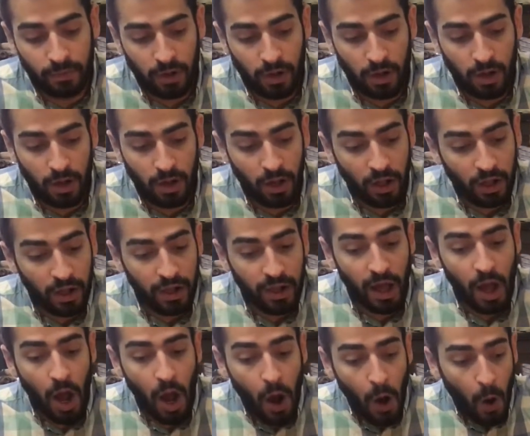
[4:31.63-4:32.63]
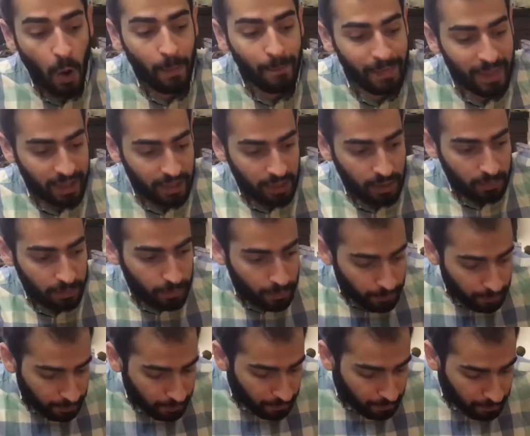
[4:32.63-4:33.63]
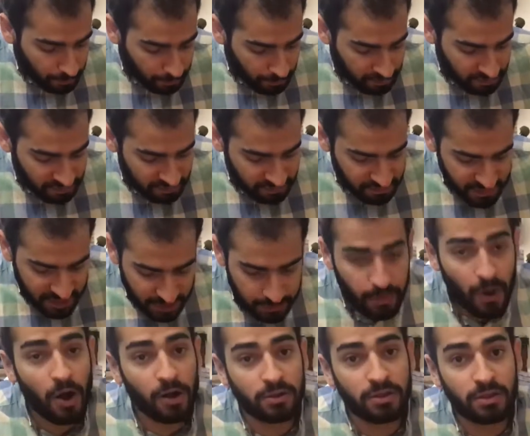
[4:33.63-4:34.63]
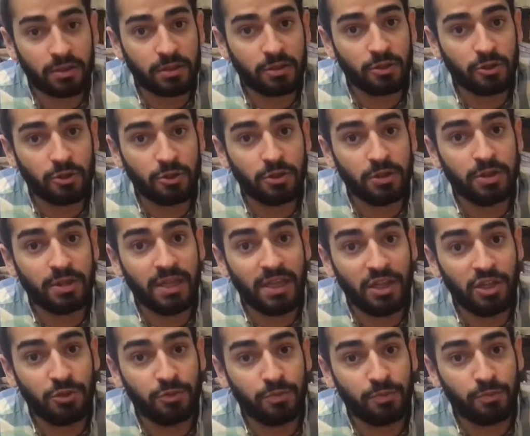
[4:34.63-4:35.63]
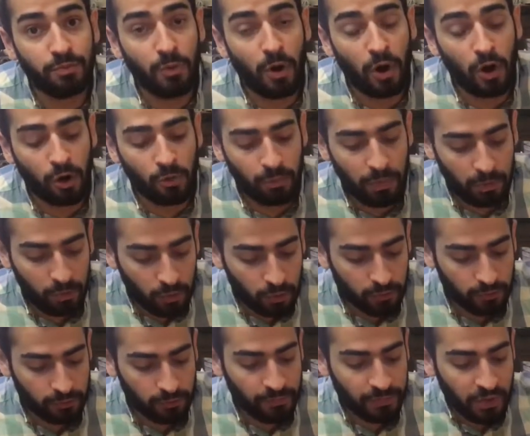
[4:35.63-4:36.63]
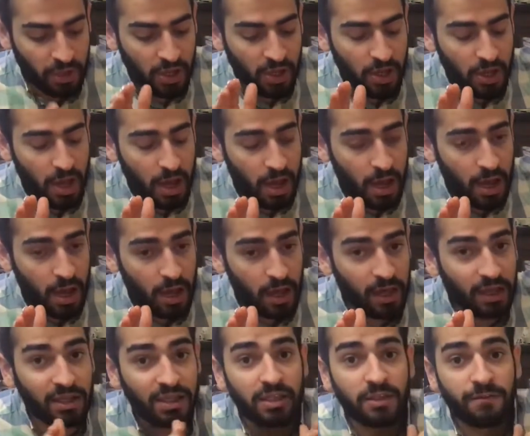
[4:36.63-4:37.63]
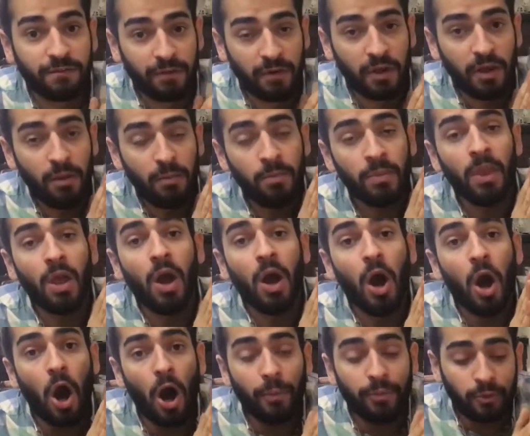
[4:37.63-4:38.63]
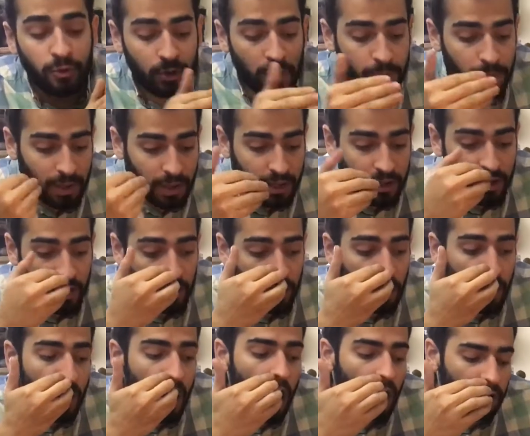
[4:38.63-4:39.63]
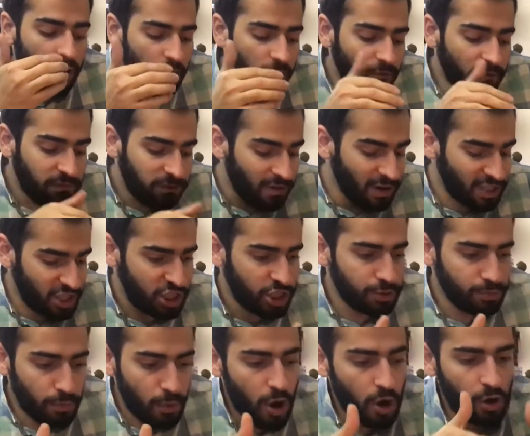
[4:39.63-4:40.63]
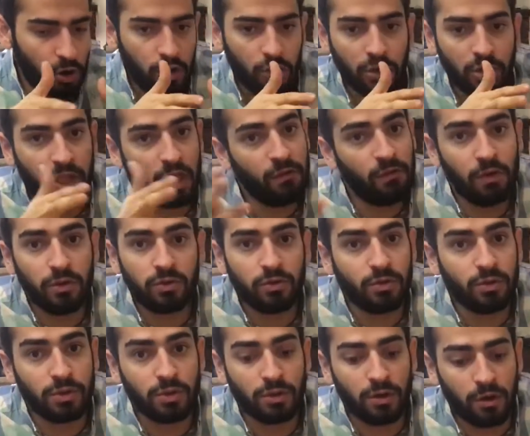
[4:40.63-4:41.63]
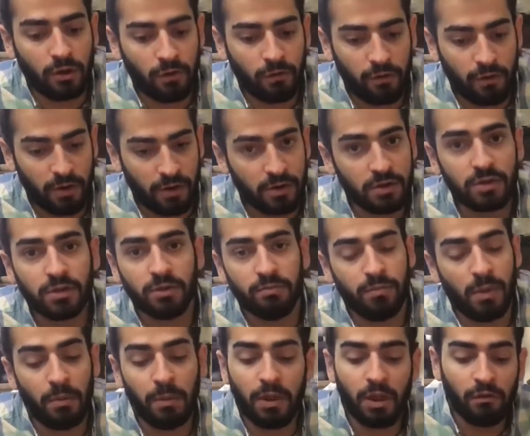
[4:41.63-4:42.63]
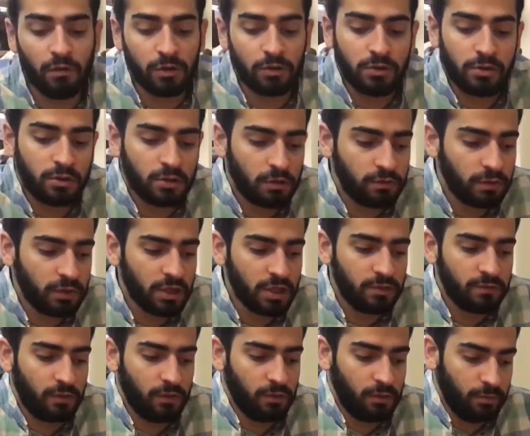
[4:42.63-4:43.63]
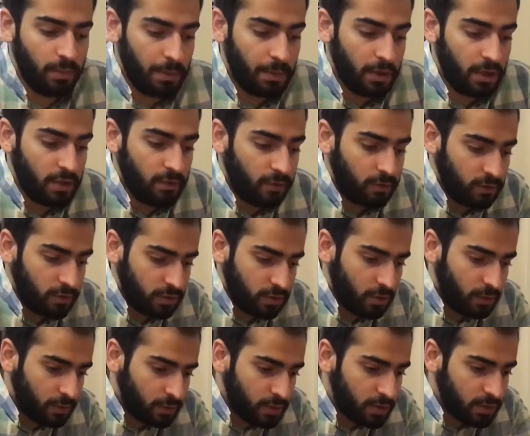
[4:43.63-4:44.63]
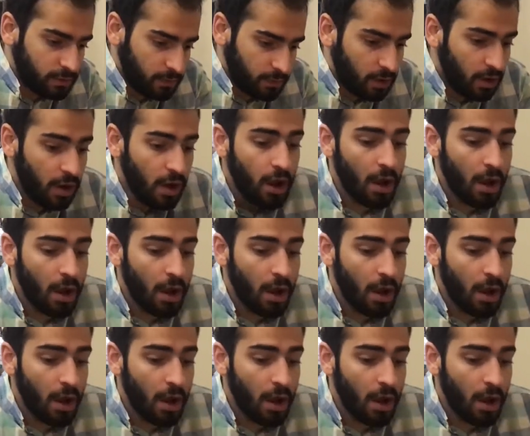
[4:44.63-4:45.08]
how many spots should each mark be moved. It is free, up to the player on which mark they want to start first. Maybe they want to start with this one, maybe they want to start with this one.